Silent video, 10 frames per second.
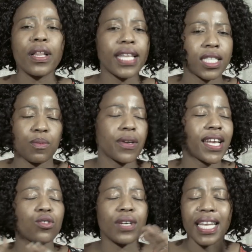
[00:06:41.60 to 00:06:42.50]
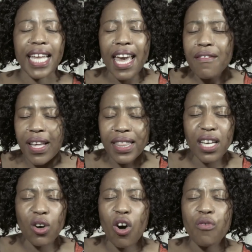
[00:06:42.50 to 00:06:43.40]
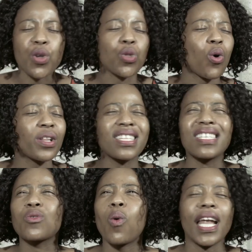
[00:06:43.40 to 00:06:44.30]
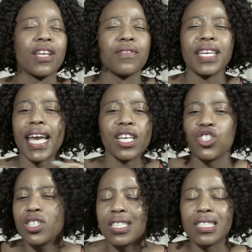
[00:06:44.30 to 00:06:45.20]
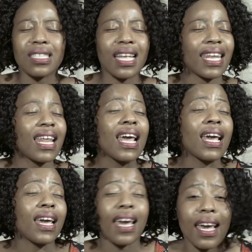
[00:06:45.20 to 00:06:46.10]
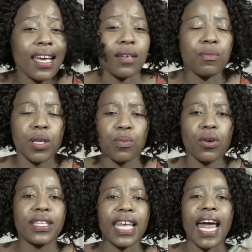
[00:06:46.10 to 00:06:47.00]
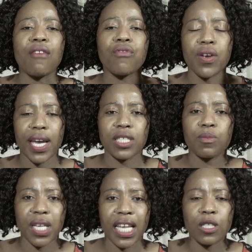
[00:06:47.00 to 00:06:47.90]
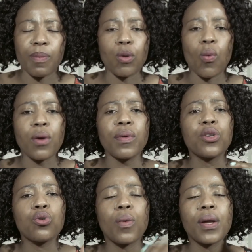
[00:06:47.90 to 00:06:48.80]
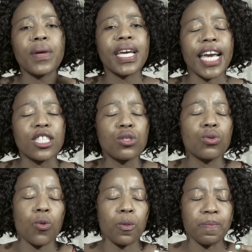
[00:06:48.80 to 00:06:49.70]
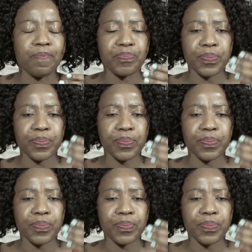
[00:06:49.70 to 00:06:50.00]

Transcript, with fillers: all the experience you can ever think of with all these qualifications that, hey, people that are very experienced. But what we do when we get to